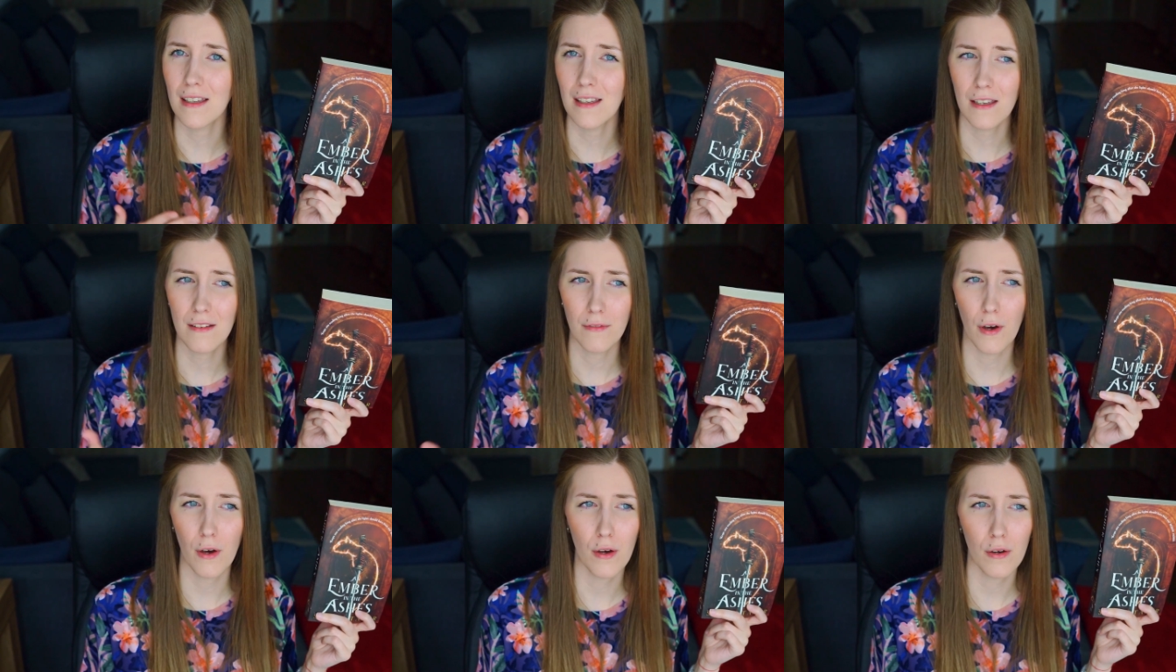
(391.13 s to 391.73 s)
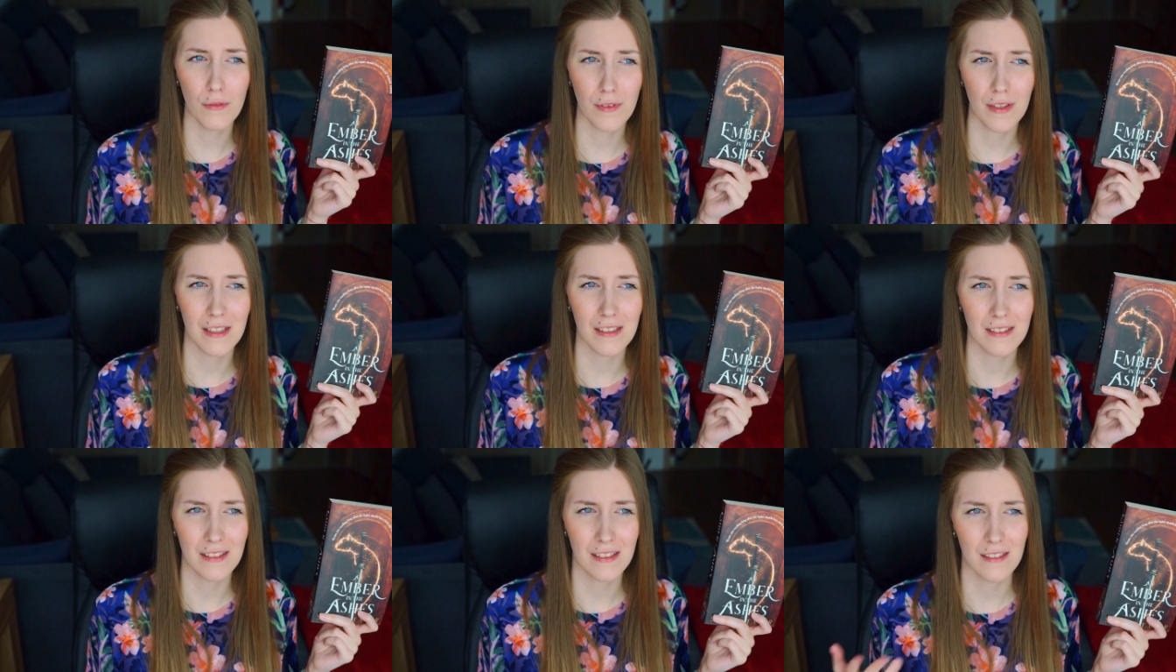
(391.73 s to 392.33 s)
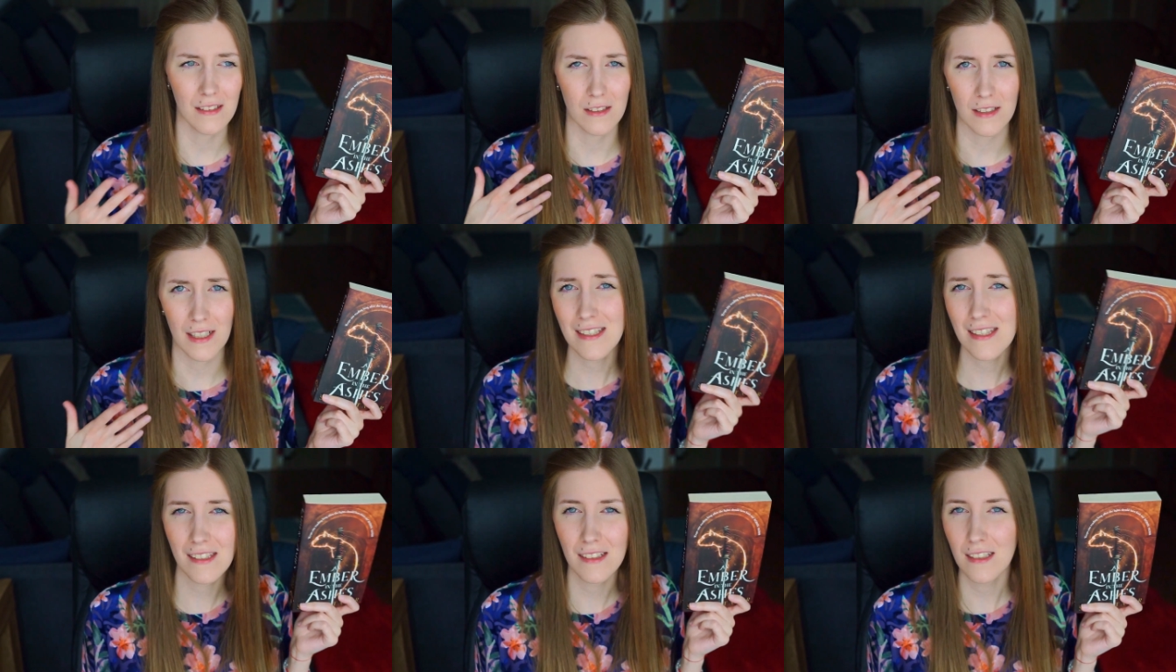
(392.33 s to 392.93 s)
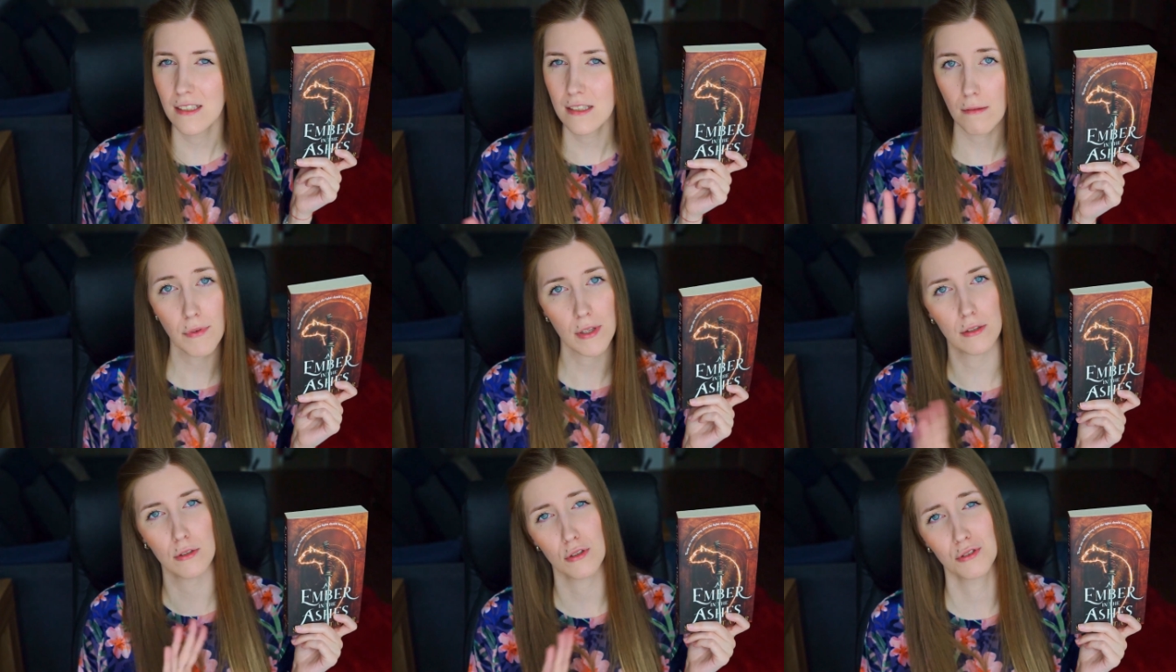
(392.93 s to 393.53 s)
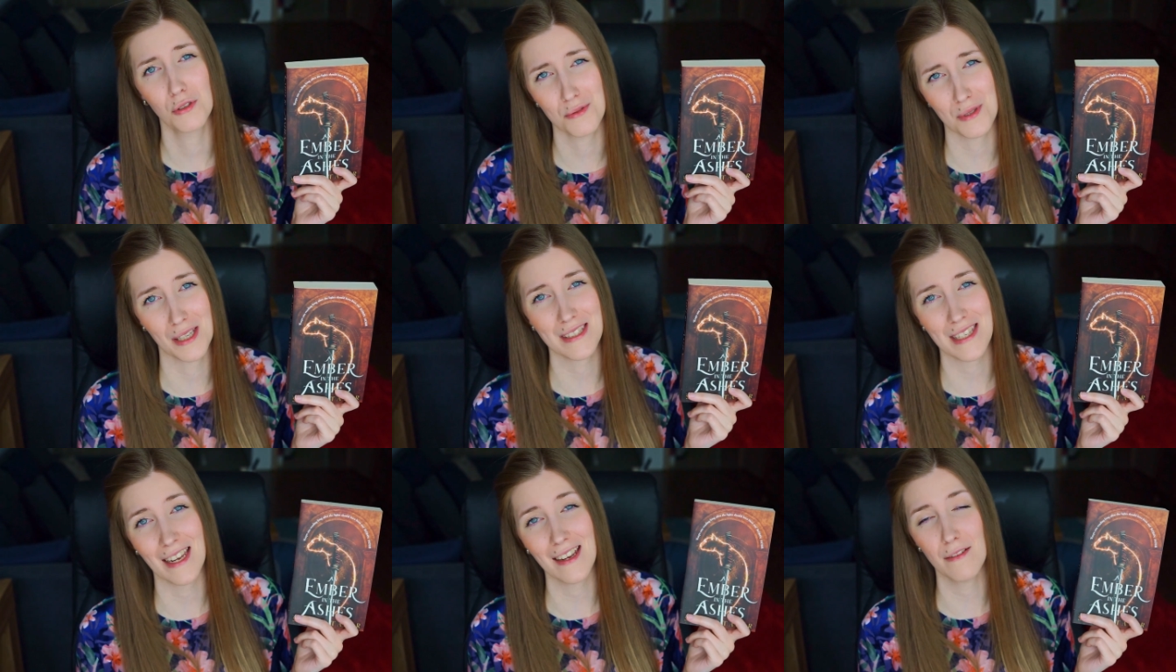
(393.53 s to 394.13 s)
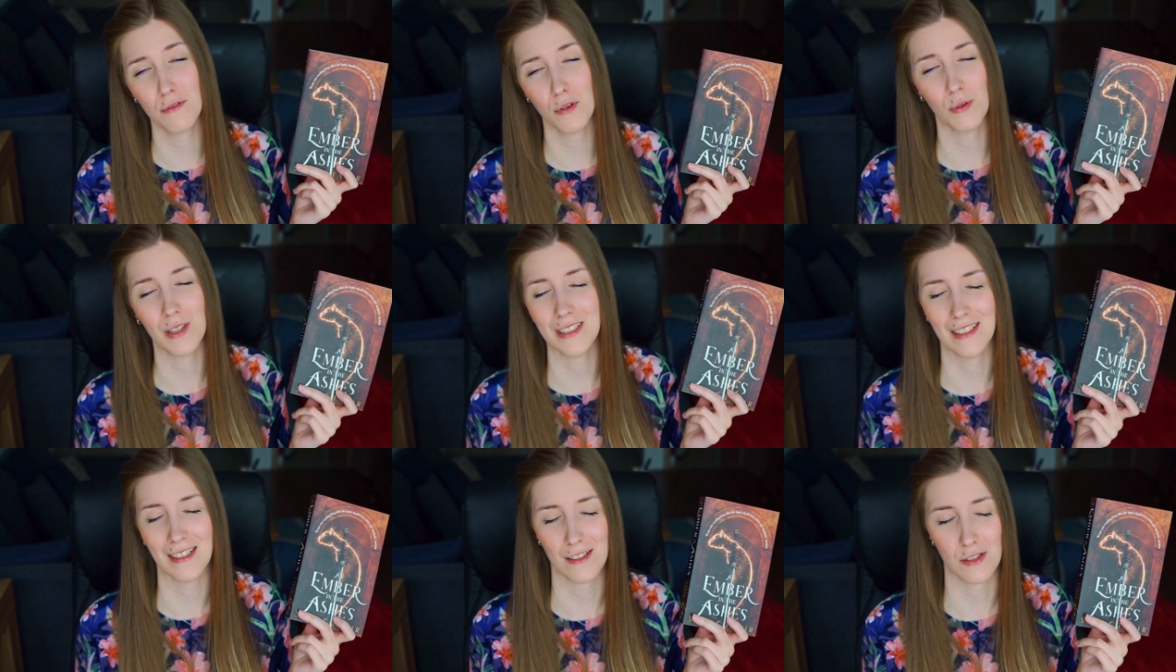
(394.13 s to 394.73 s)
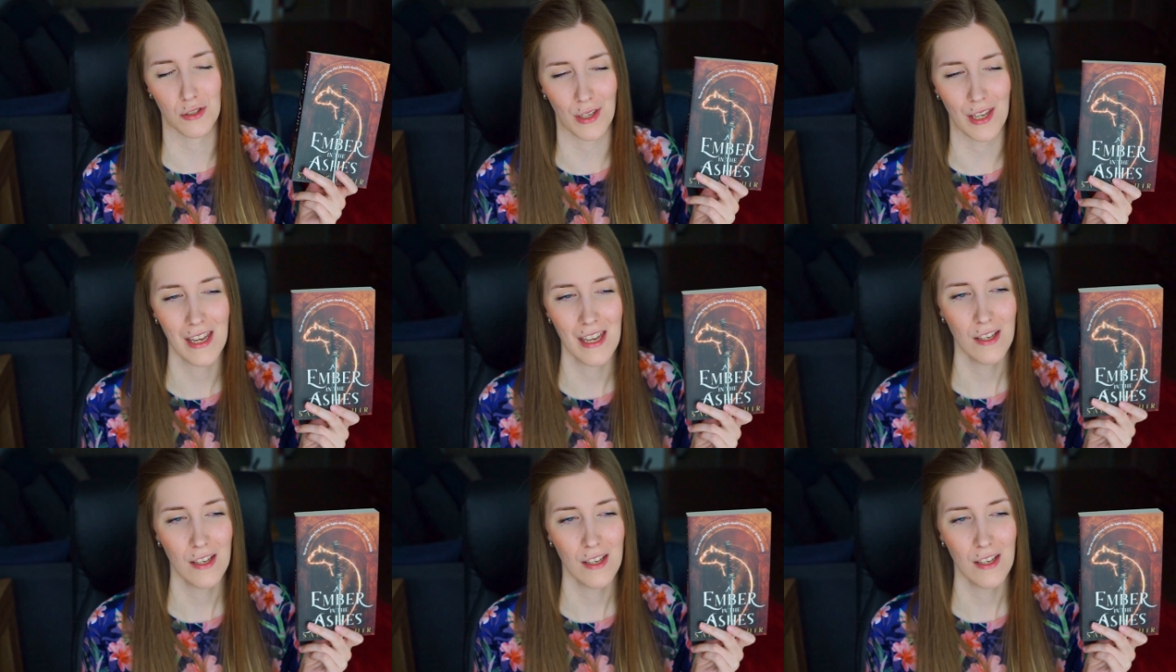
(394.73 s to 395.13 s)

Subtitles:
evolve in their destiny, something along those lines. I have no idea actually.